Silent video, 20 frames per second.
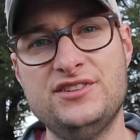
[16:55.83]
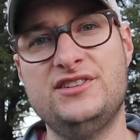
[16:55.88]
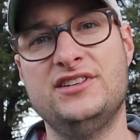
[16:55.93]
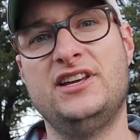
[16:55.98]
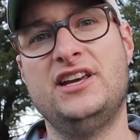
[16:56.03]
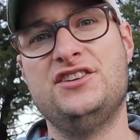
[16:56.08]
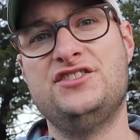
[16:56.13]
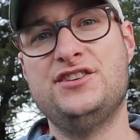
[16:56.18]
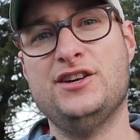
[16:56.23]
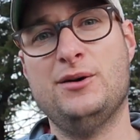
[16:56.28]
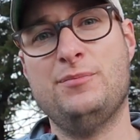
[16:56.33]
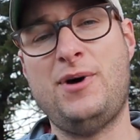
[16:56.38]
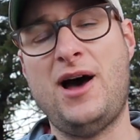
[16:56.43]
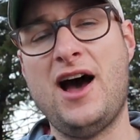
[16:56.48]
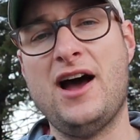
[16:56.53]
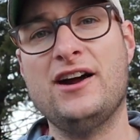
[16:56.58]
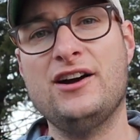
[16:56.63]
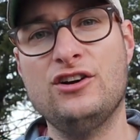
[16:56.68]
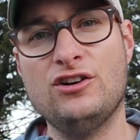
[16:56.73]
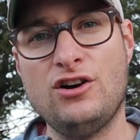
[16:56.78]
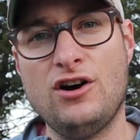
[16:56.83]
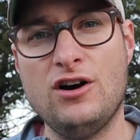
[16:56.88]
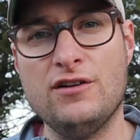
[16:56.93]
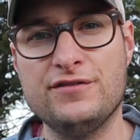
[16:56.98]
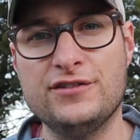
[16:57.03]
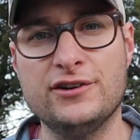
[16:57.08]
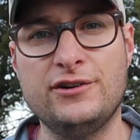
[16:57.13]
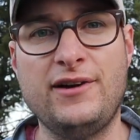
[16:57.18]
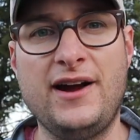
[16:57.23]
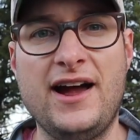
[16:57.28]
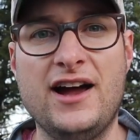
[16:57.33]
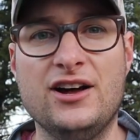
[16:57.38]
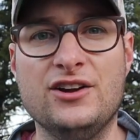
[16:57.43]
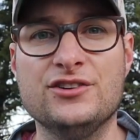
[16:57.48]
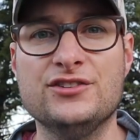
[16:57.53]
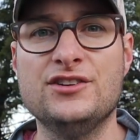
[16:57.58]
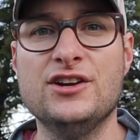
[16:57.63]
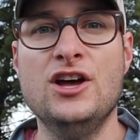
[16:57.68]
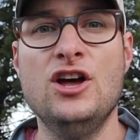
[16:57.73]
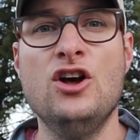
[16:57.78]
to get you up higher off the
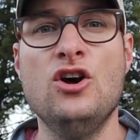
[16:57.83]
ground,